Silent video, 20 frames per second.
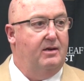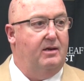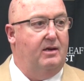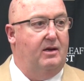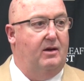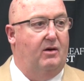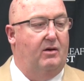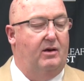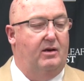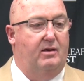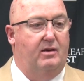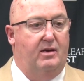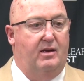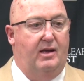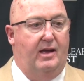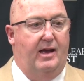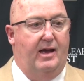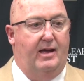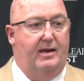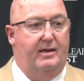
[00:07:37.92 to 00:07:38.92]
You
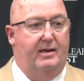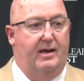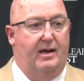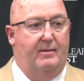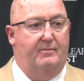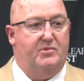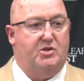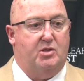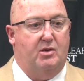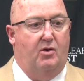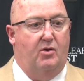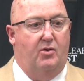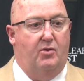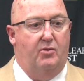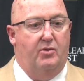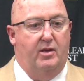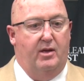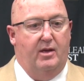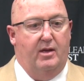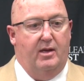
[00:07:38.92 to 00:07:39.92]
know,
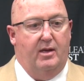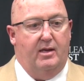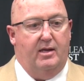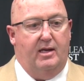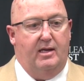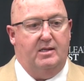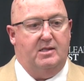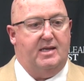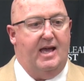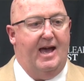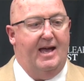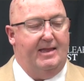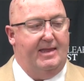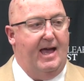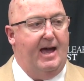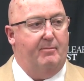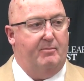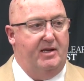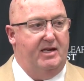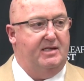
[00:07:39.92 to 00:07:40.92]
so he's had
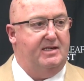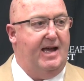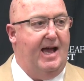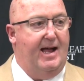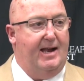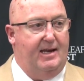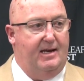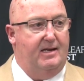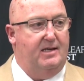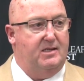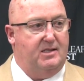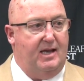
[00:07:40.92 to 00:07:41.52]
that mentality.